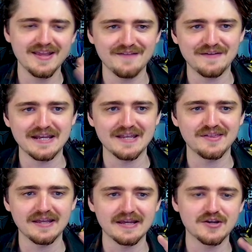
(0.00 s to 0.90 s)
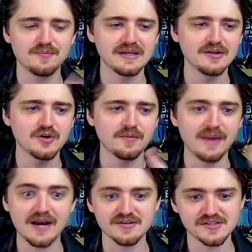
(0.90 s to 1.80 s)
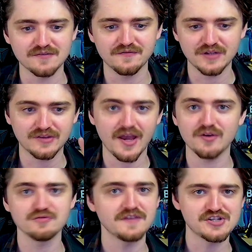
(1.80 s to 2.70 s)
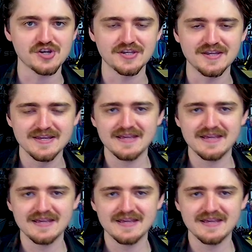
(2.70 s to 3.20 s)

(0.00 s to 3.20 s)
if anything, it could be a little comparison for the tunnel vision